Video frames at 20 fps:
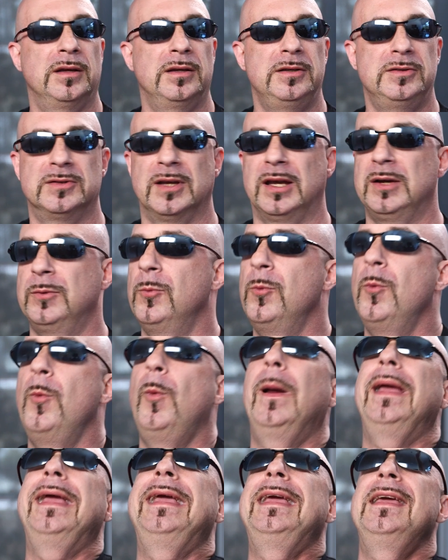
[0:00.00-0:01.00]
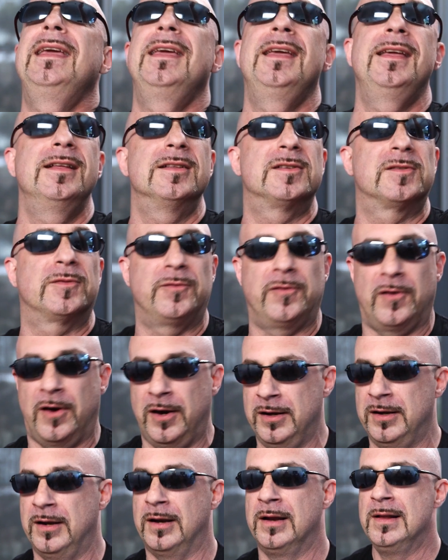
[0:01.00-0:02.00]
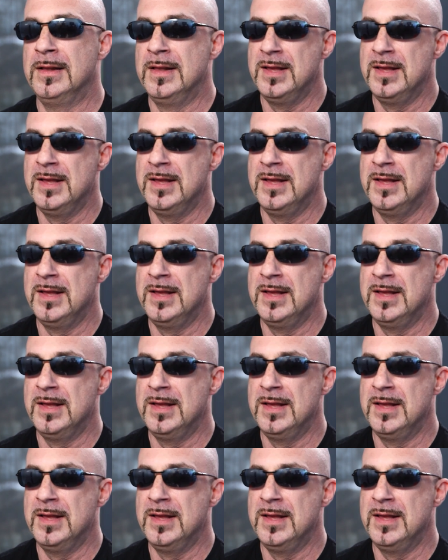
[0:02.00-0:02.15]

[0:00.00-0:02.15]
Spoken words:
He's like, wee, it's fun.